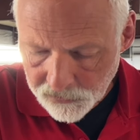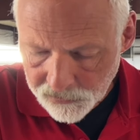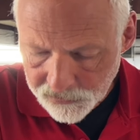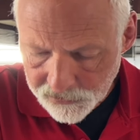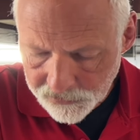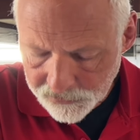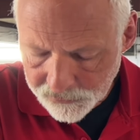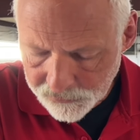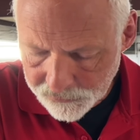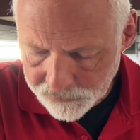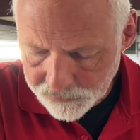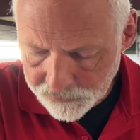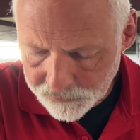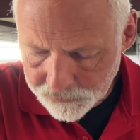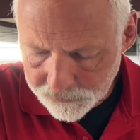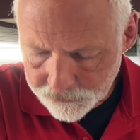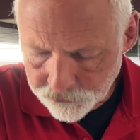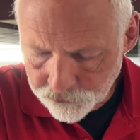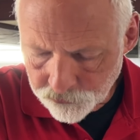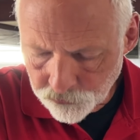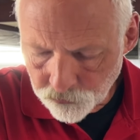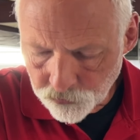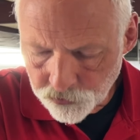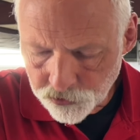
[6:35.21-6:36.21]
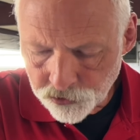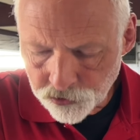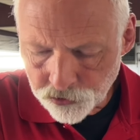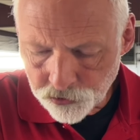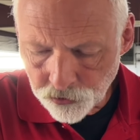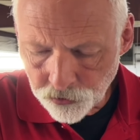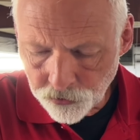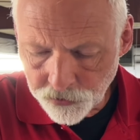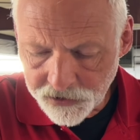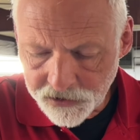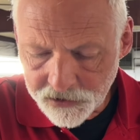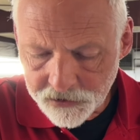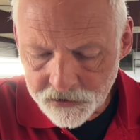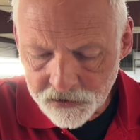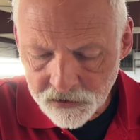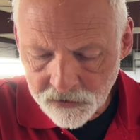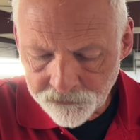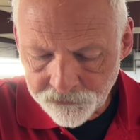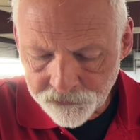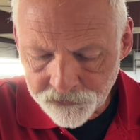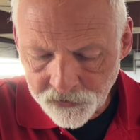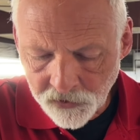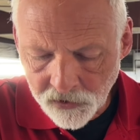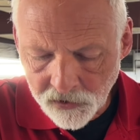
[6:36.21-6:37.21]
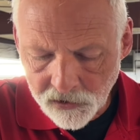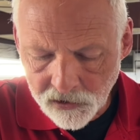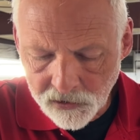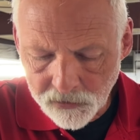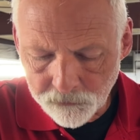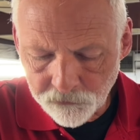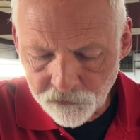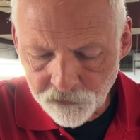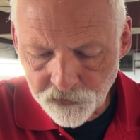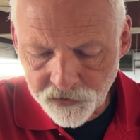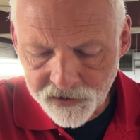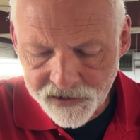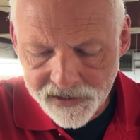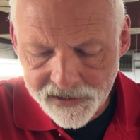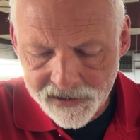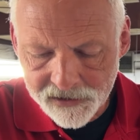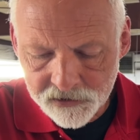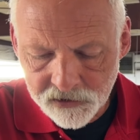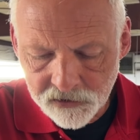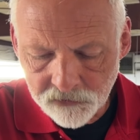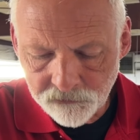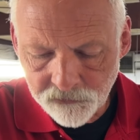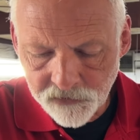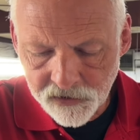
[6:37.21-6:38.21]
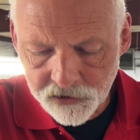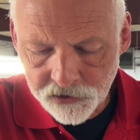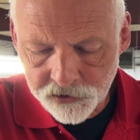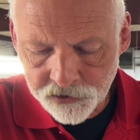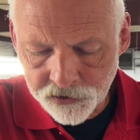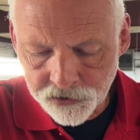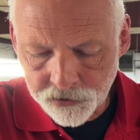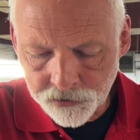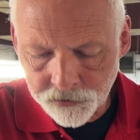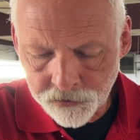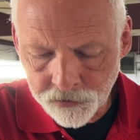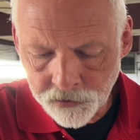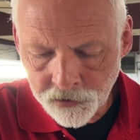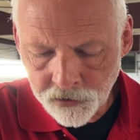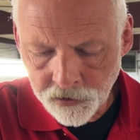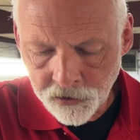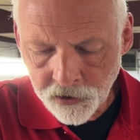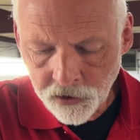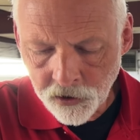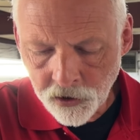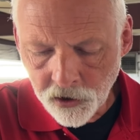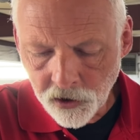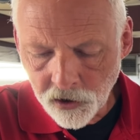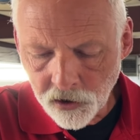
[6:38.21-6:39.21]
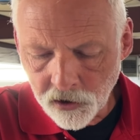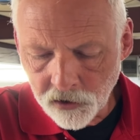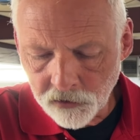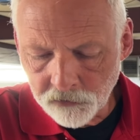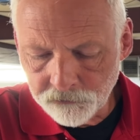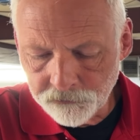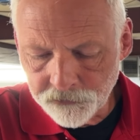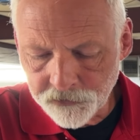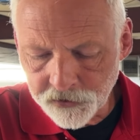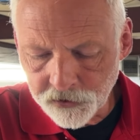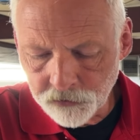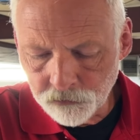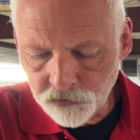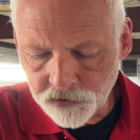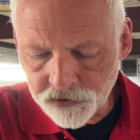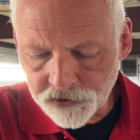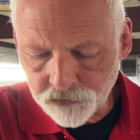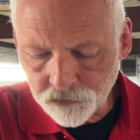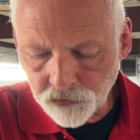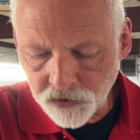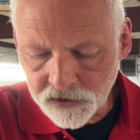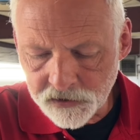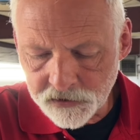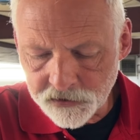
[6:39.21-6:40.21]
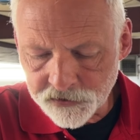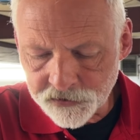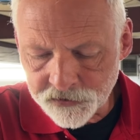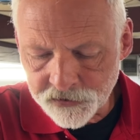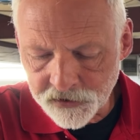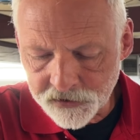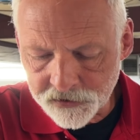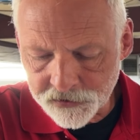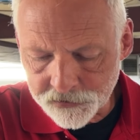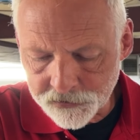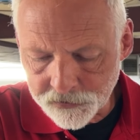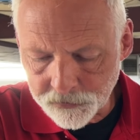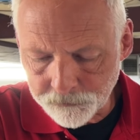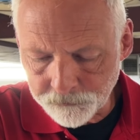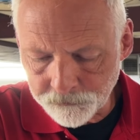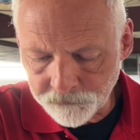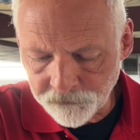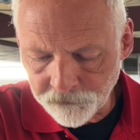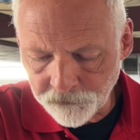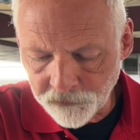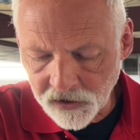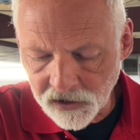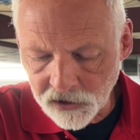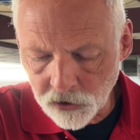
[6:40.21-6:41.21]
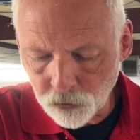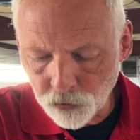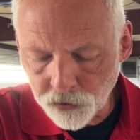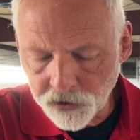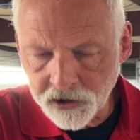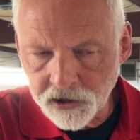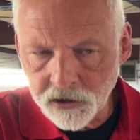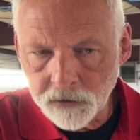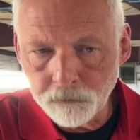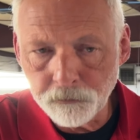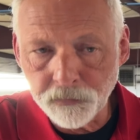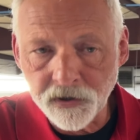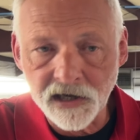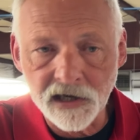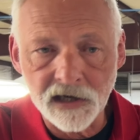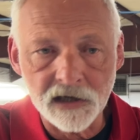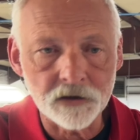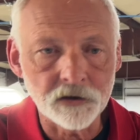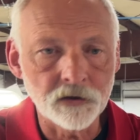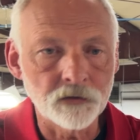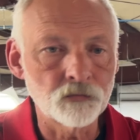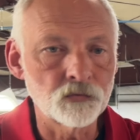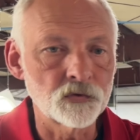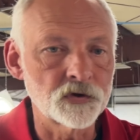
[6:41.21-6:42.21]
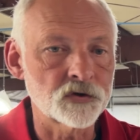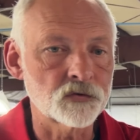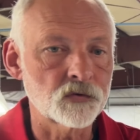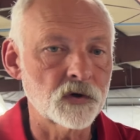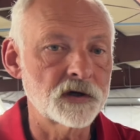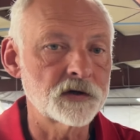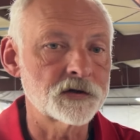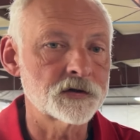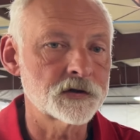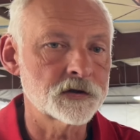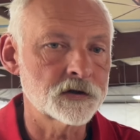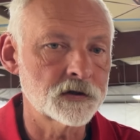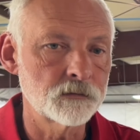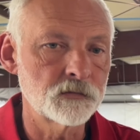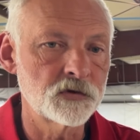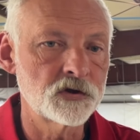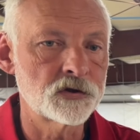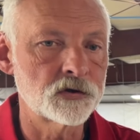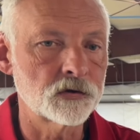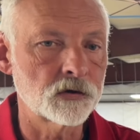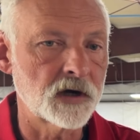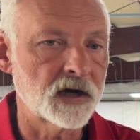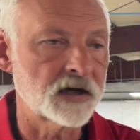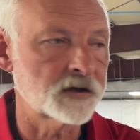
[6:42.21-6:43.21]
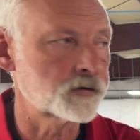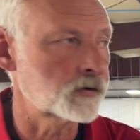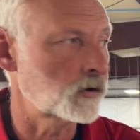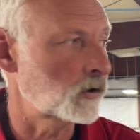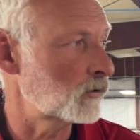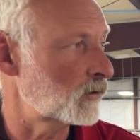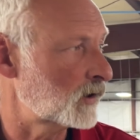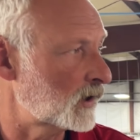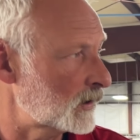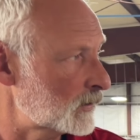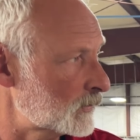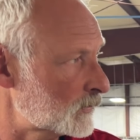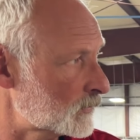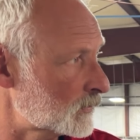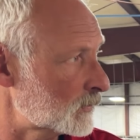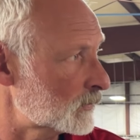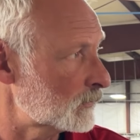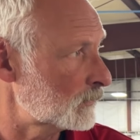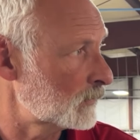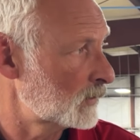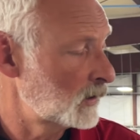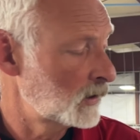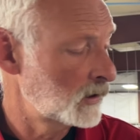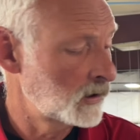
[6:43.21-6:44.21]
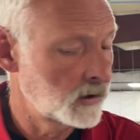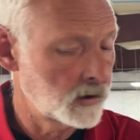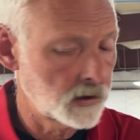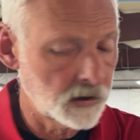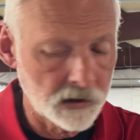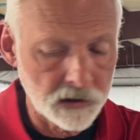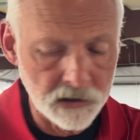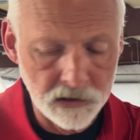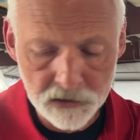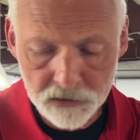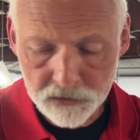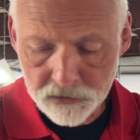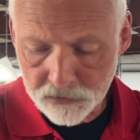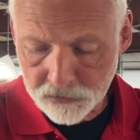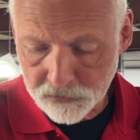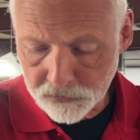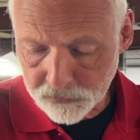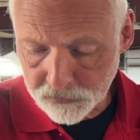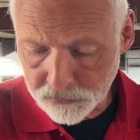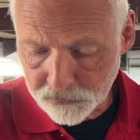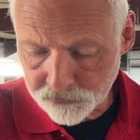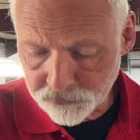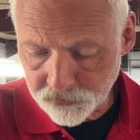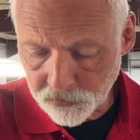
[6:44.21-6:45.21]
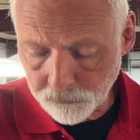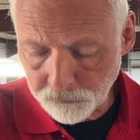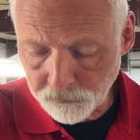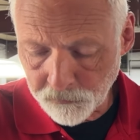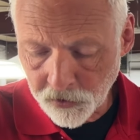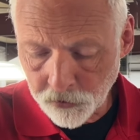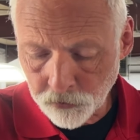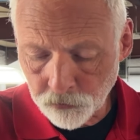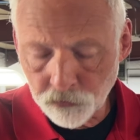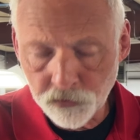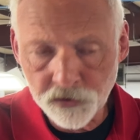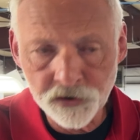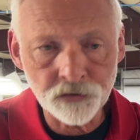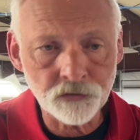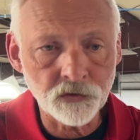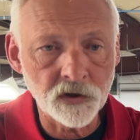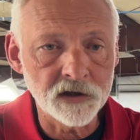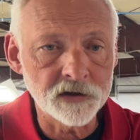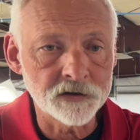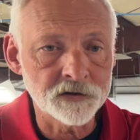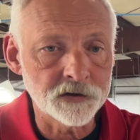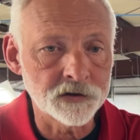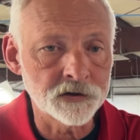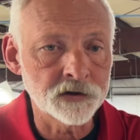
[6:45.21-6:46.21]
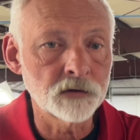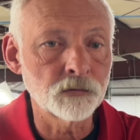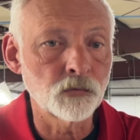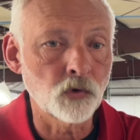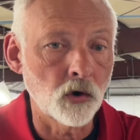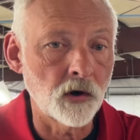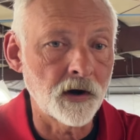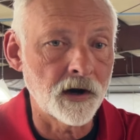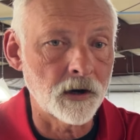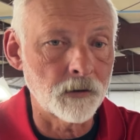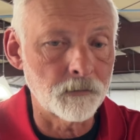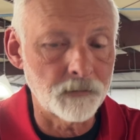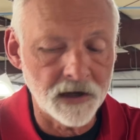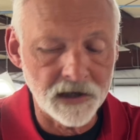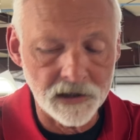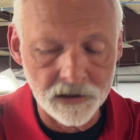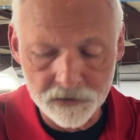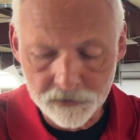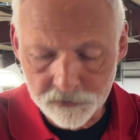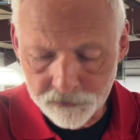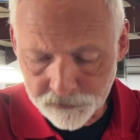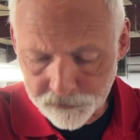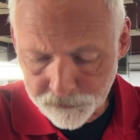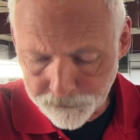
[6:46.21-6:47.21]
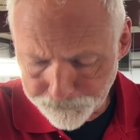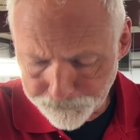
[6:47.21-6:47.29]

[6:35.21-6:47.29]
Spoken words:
To ensure enough time for the activation of the restraint system following an impact, restraint system is your SRS, supplemental restraint system, or airbags.